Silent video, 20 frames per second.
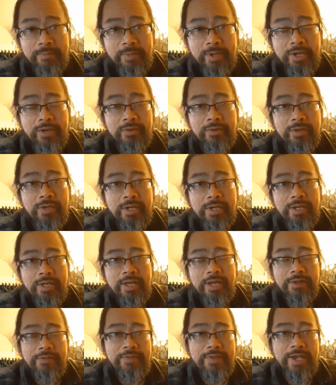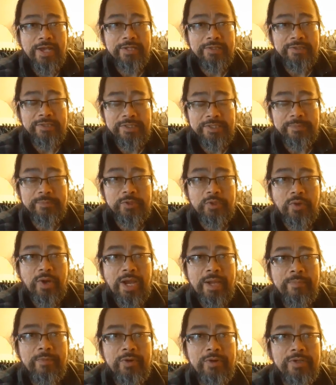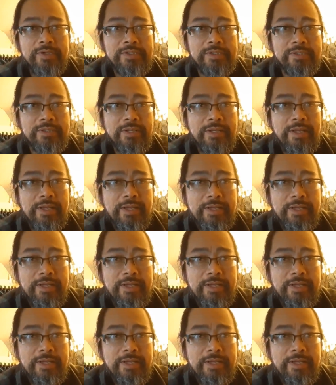about 1,000 subscribers,